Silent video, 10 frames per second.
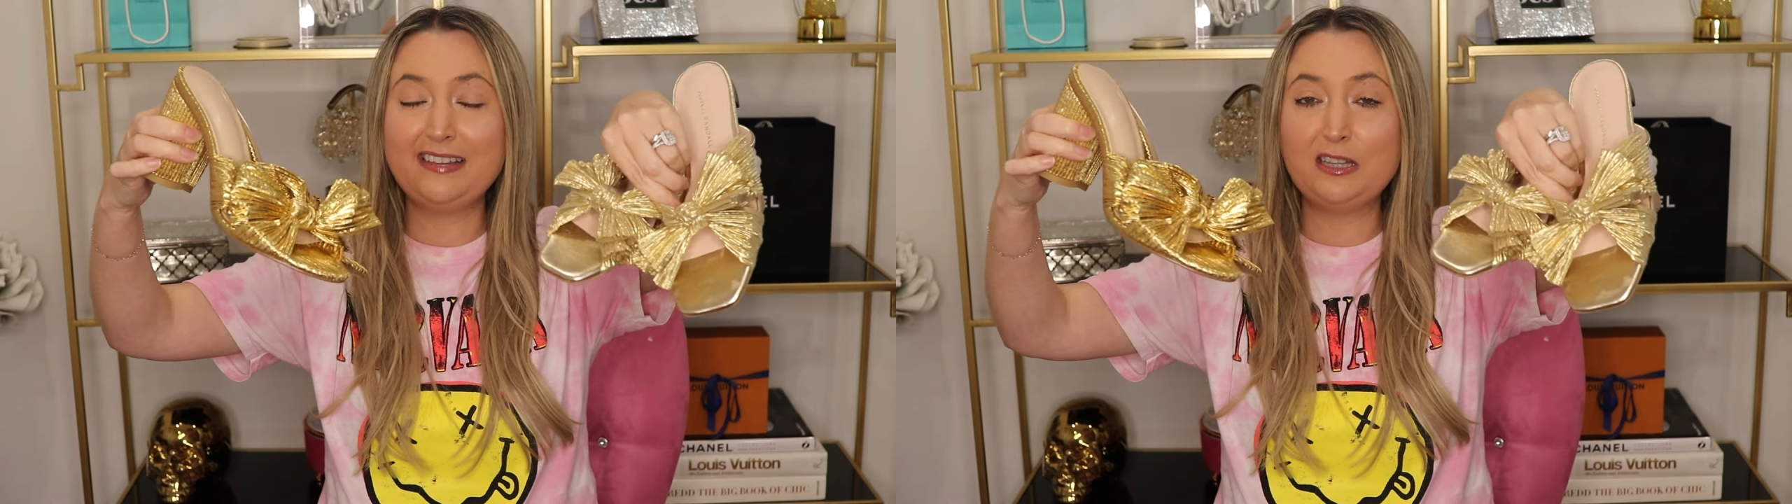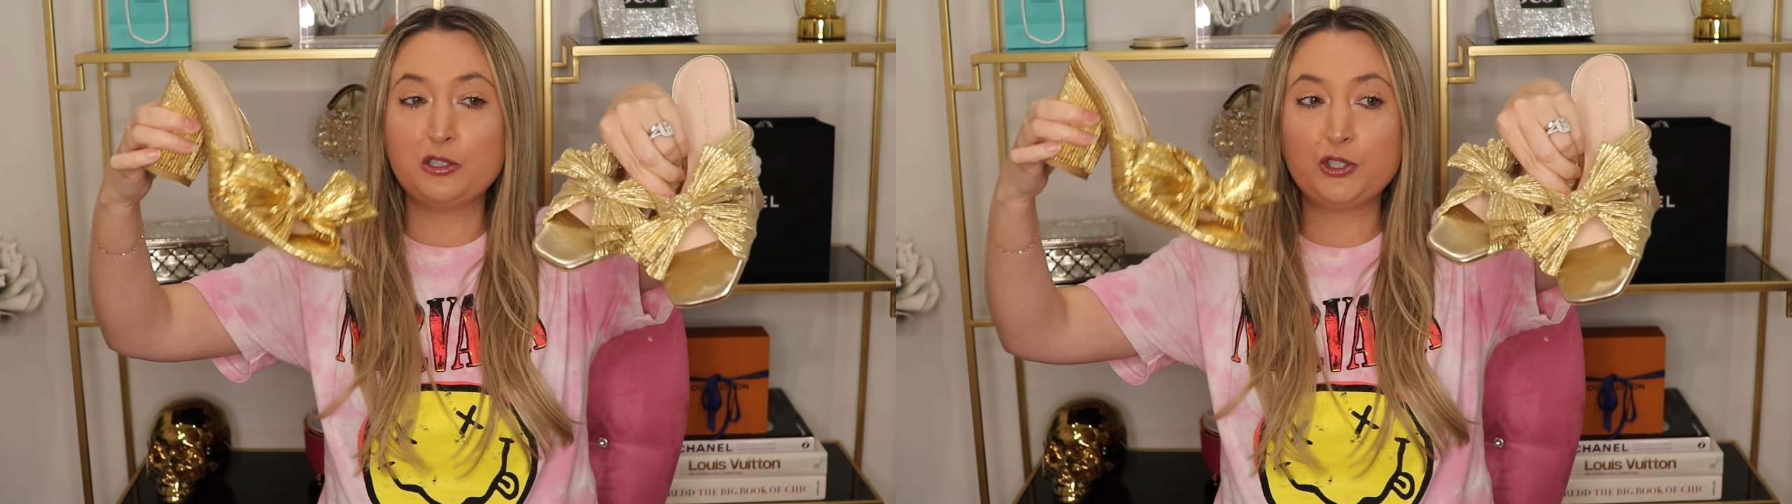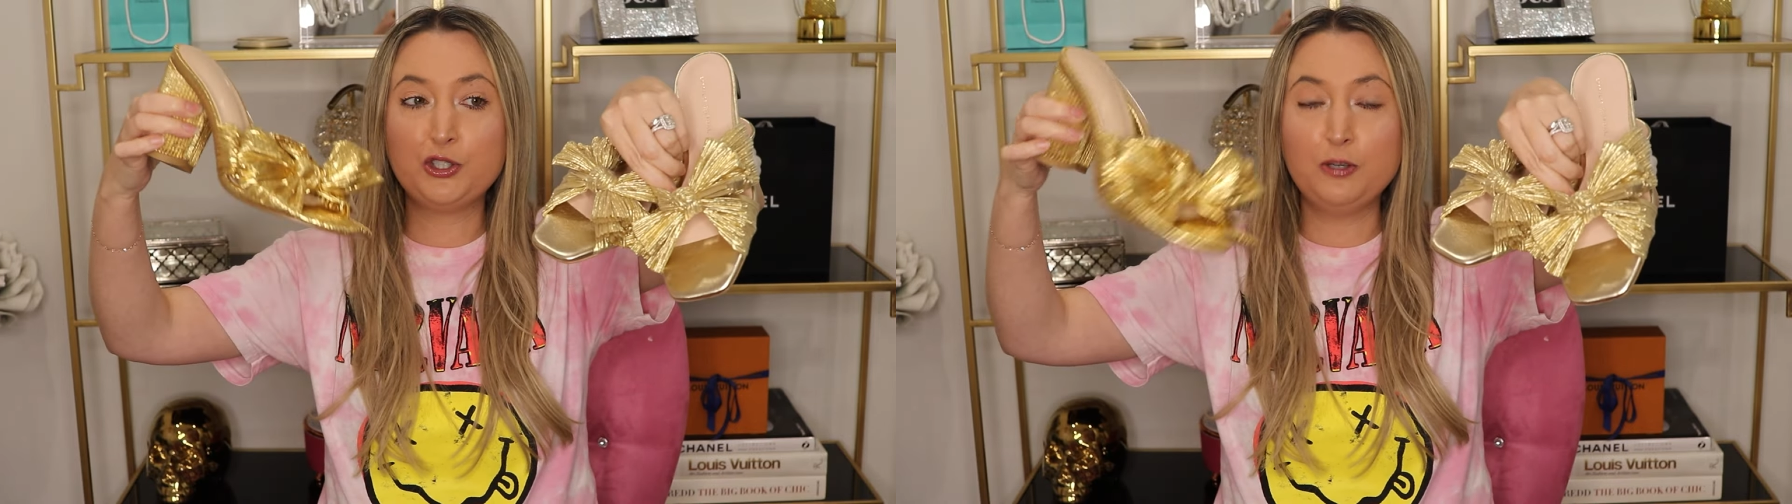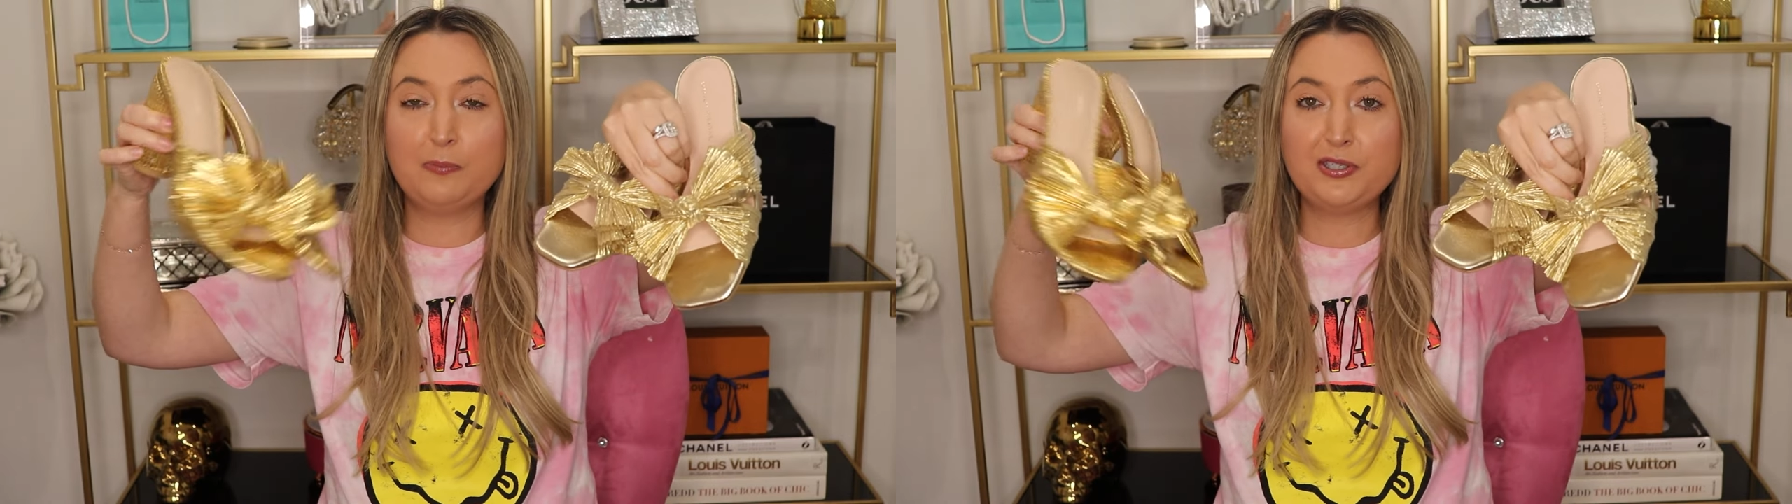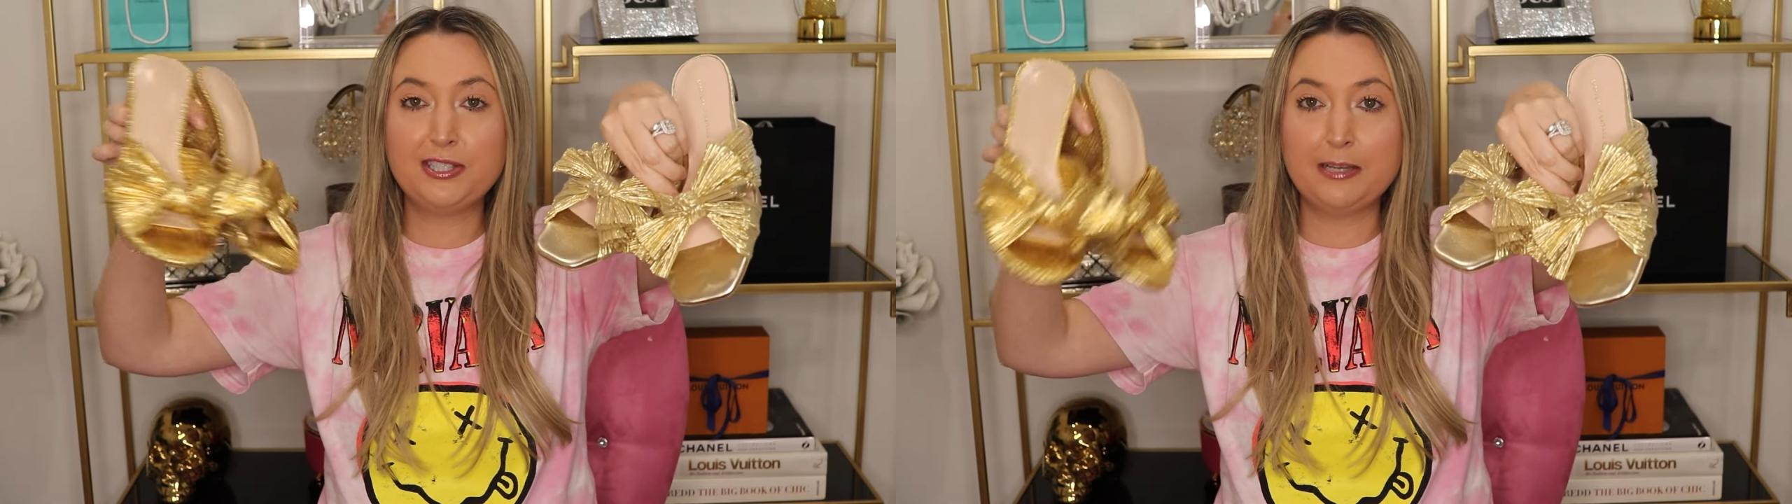they look
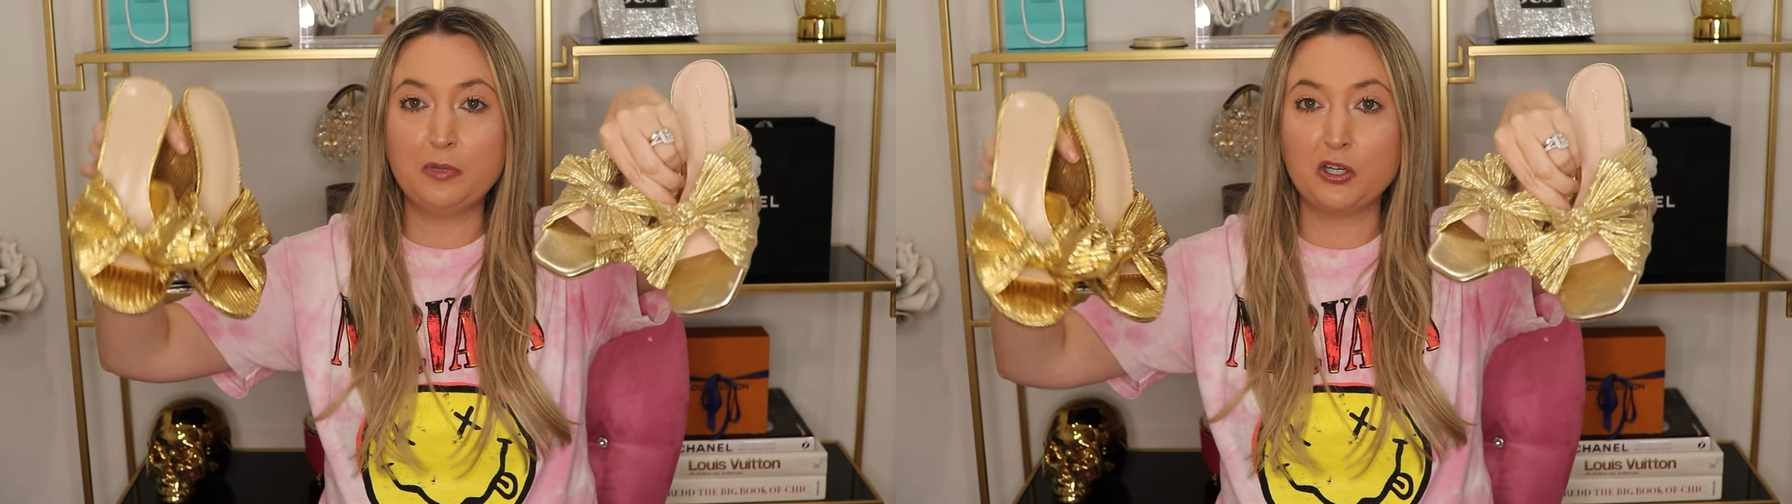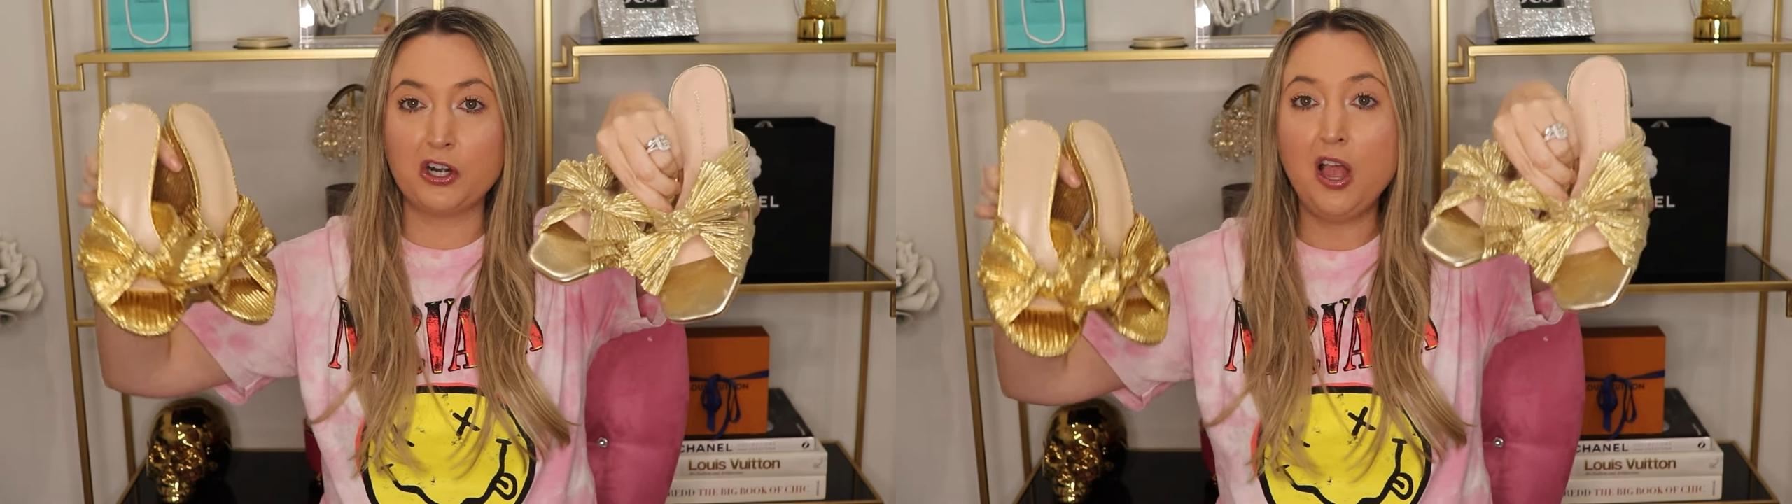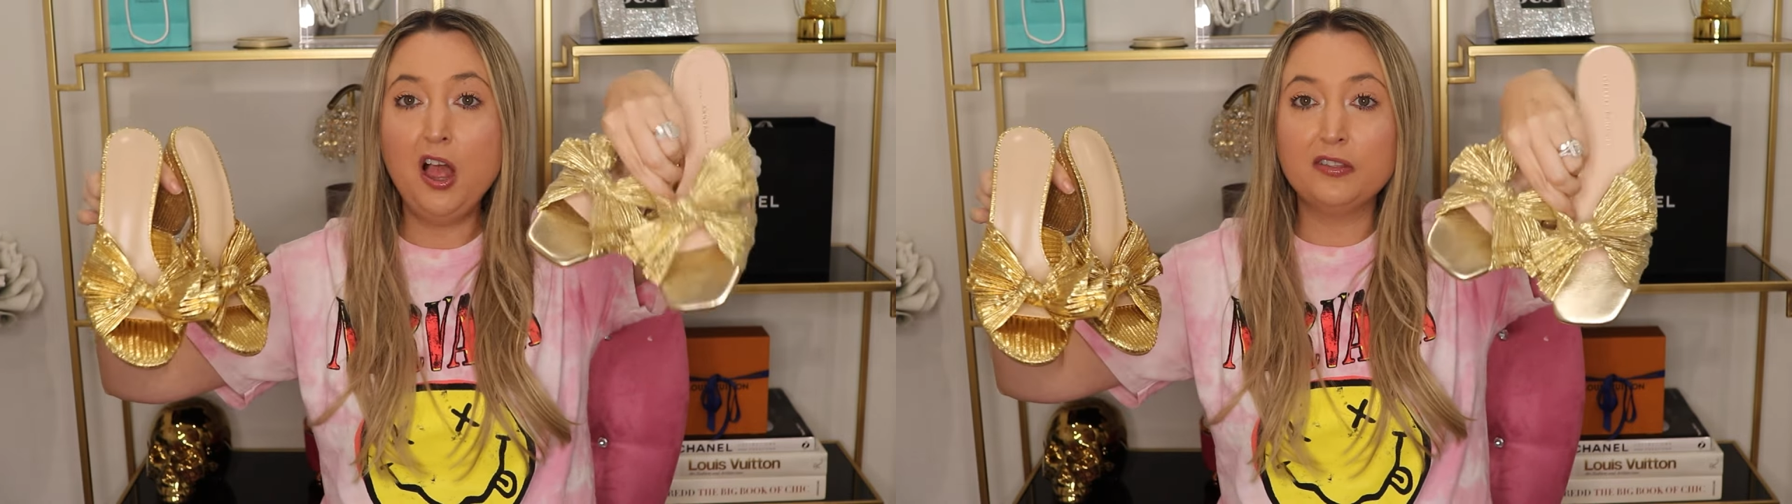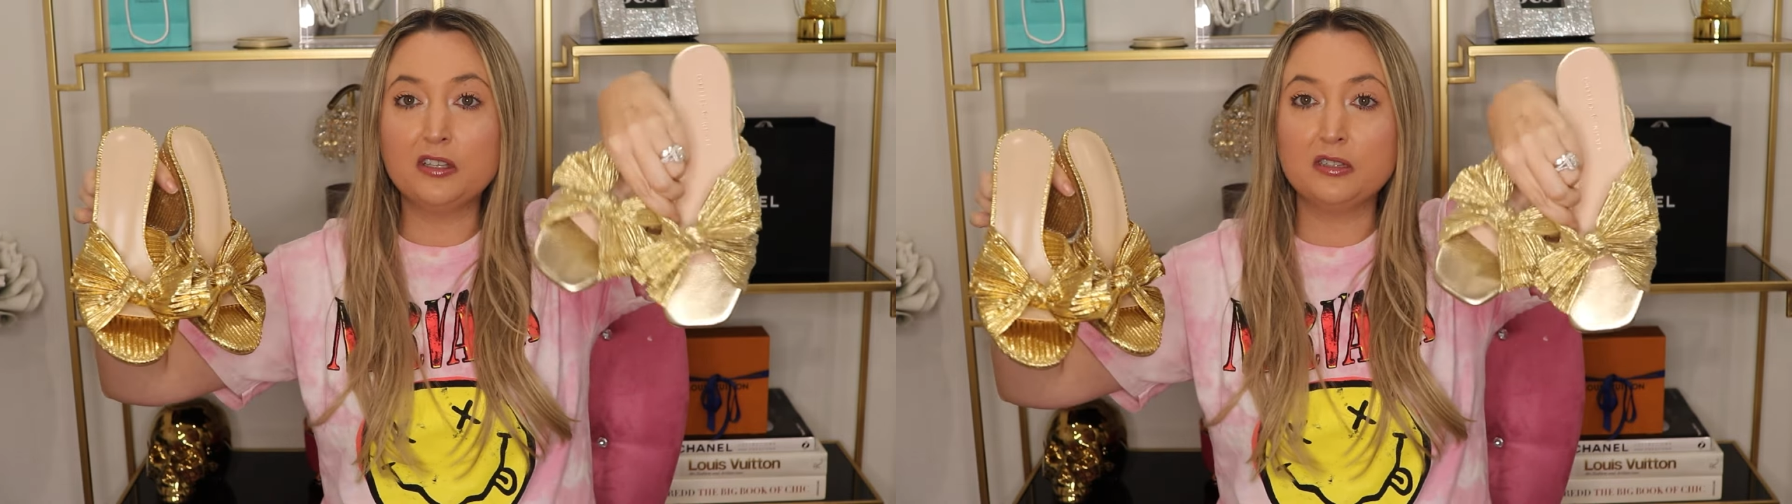super similar. The